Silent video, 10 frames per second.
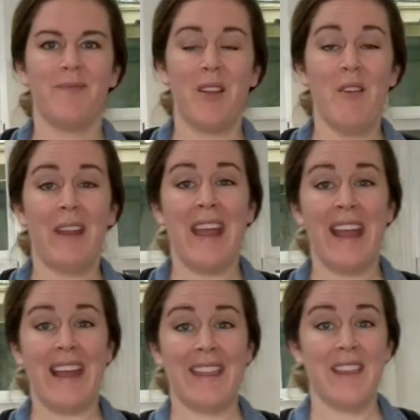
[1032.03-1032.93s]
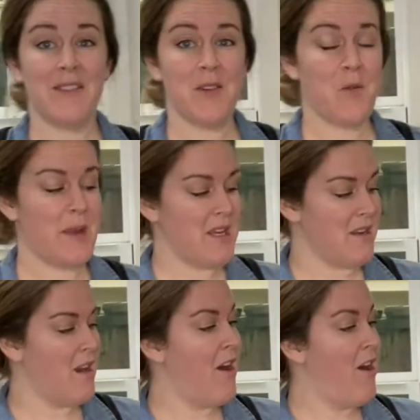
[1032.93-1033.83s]
Okay, I think that
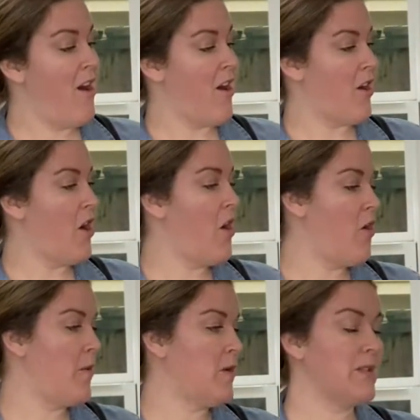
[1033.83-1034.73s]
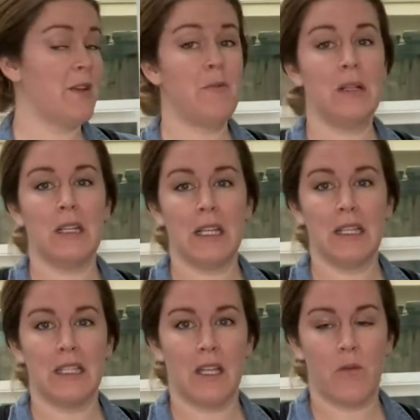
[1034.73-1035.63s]
we are almost
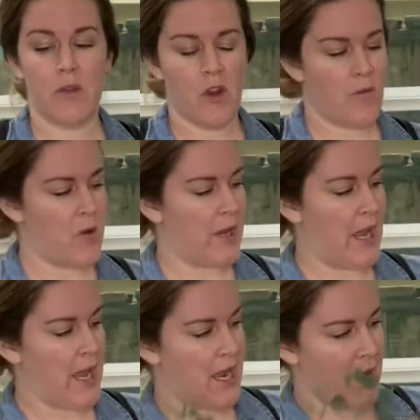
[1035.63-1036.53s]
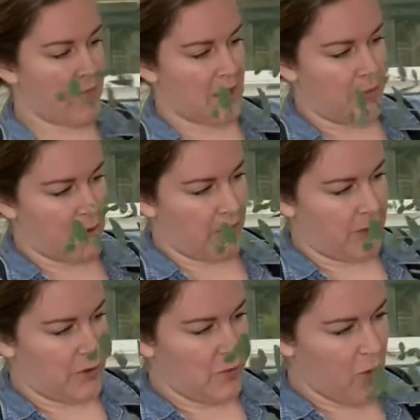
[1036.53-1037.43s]
completely done with our bouquet. I'm gonna put a
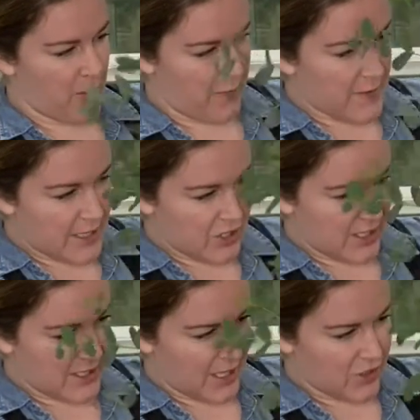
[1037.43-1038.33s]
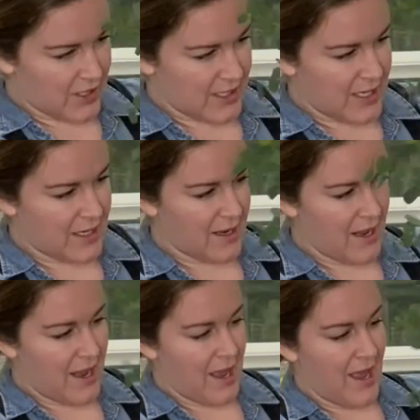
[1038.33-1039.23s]
few more finishing touches in
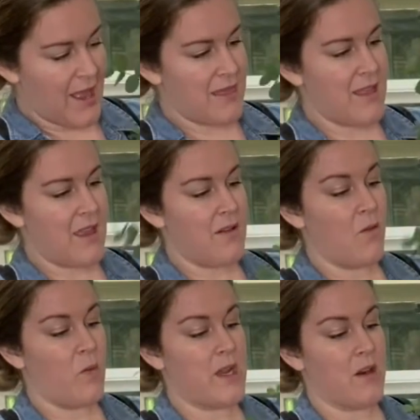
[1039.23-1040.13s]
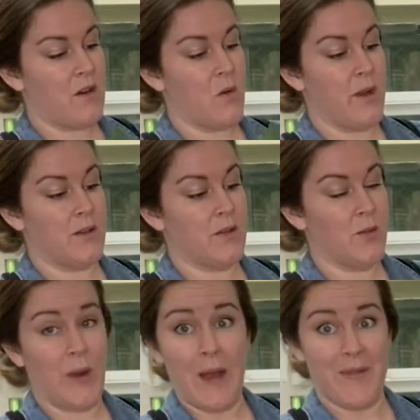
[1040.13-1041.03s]
and then we are going to
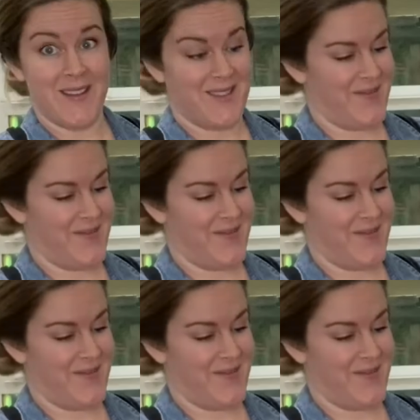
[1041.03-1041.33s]
wrap it.